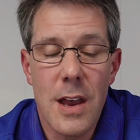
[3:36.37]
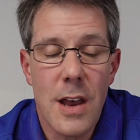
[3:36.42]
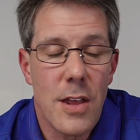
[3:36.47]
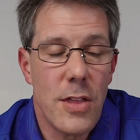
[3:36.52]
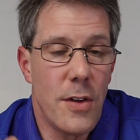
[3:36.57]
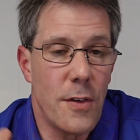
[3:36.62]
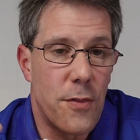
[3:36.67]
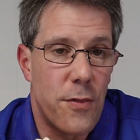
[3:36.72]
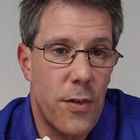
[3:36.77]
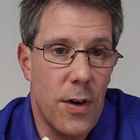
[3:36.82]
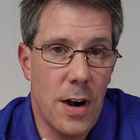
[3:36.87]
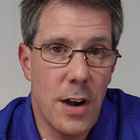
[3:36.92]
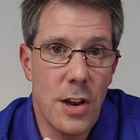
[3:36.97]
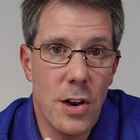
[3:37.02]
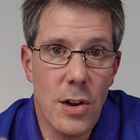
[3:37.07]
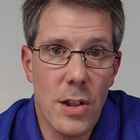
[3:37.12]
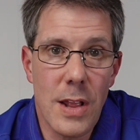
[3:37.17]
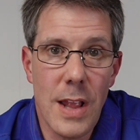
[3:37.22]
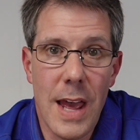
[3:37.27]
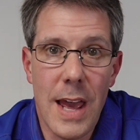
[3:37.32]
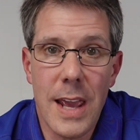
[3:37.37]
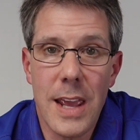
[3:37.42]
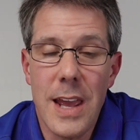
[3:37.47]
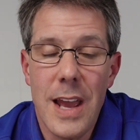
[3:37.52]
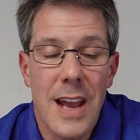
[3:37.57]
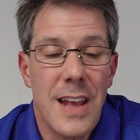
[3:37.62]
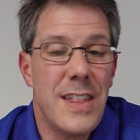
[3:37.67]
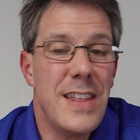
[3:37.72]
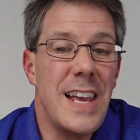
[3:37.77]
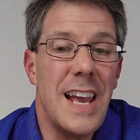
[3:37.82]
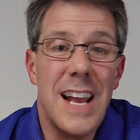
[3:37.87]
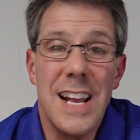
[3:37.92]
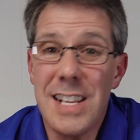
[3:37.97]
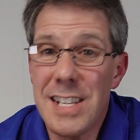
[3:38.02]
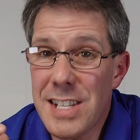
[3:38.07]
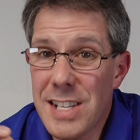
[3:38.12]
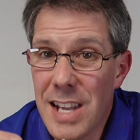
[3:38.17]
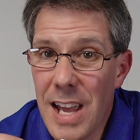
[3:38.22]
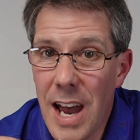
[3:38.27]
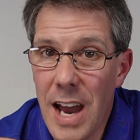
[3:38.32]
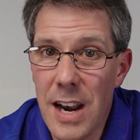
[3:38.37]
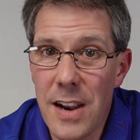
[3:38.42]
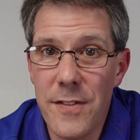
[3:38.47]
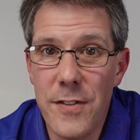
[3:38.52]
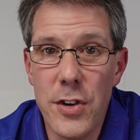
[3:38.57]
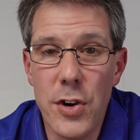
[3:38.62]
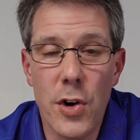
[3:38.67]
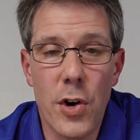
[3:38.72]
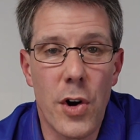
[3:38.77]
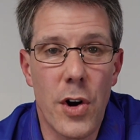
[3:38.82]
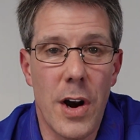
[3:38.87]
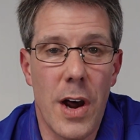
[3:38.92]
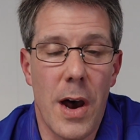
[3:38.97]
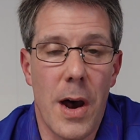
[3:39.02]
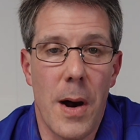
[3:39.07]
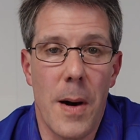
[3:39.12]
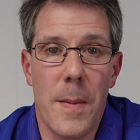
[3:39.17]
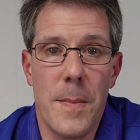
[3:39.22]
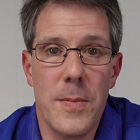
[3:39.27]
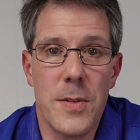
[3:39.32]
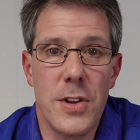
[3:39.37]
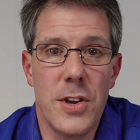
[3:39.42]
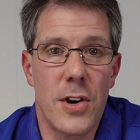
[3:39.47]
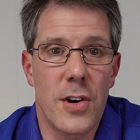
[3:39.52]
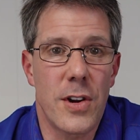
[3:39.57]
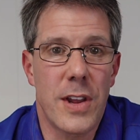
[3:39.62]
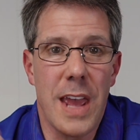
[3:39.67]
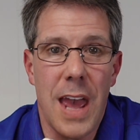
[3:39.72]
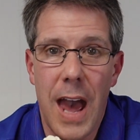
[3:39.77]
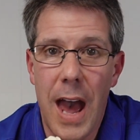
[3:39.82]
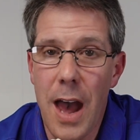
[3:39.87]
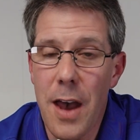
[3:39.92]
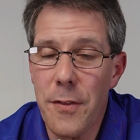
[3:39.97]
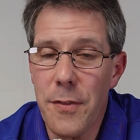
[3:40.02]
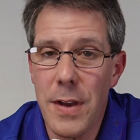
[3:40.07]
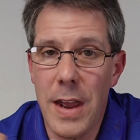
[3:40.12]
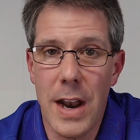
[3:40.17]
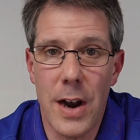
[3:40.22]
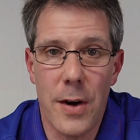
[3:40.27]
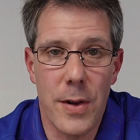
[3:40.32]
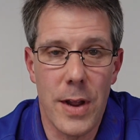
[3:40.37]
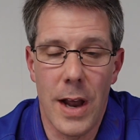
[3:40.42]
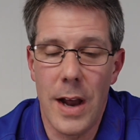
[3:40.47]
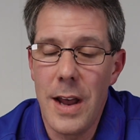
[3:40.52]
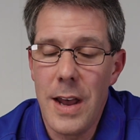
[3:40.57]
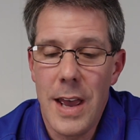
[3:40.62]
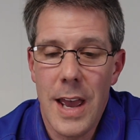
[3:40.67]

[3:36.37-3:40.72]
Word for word: the front of your leg, the inside of your um, your calf area.